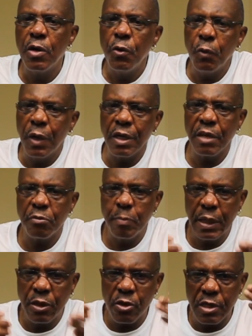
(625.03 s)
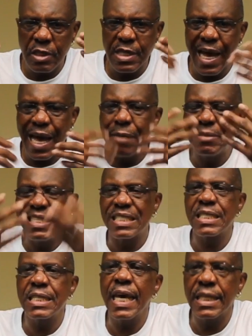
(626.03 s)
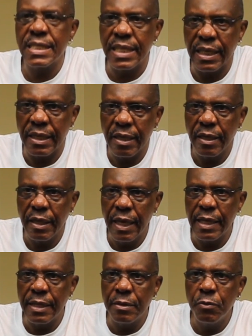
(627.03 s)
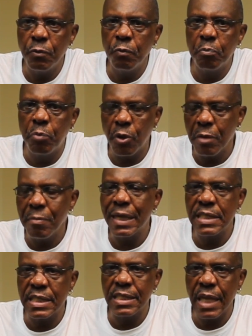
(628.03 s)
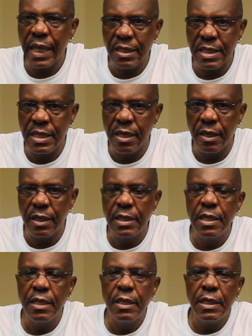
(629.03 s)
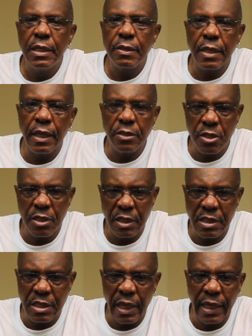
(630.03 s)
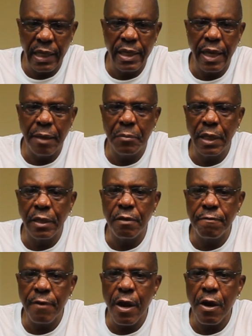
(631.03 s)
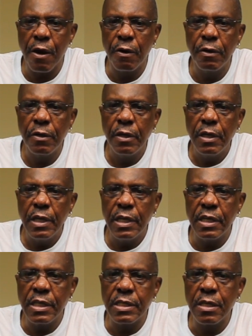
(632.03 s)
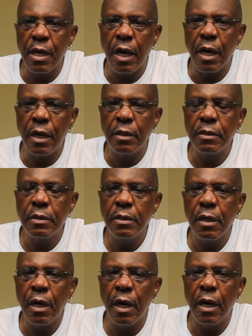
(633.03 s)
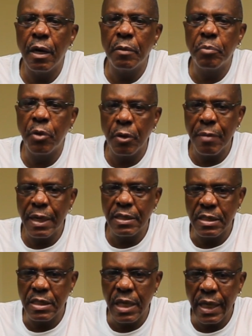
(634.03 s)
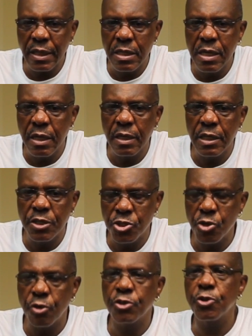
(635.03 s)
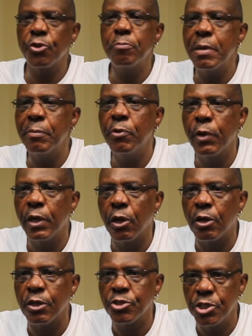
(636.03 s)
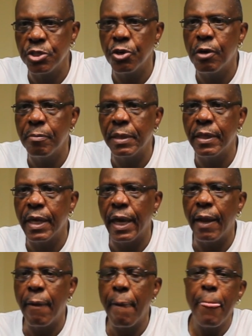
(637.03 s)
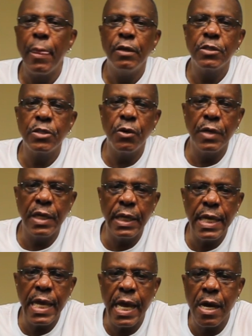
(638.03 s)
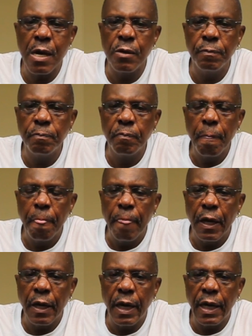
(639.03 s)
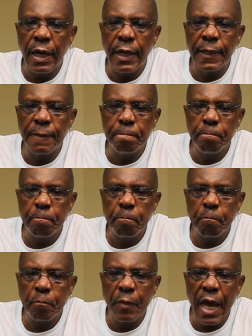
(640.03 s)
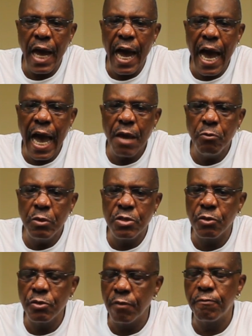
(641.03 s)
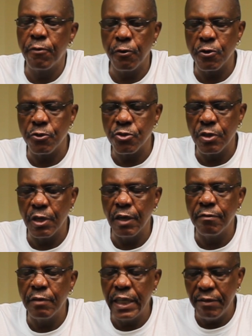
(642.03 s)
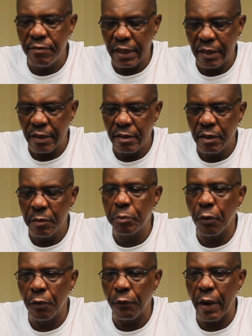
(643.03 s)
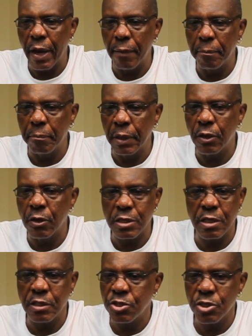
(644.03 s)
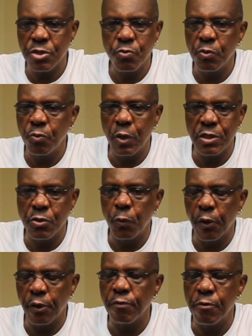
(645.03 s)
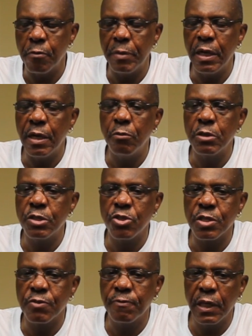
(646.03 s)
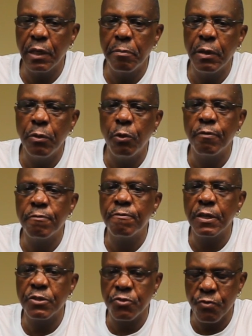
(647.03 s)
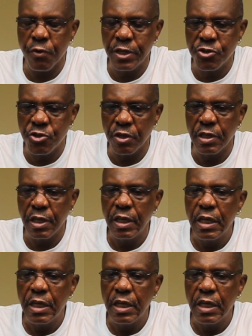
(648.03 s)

Well, that's because I am dyslexic, and part of my dyslexia, thanks to this lady named Linda Farrell, is part of my dyslexia is short-term memory loss. She taught me that. So anyhow, I was on the verge of leaving the program because it just wasn't working for me. It was just filling me with frustration.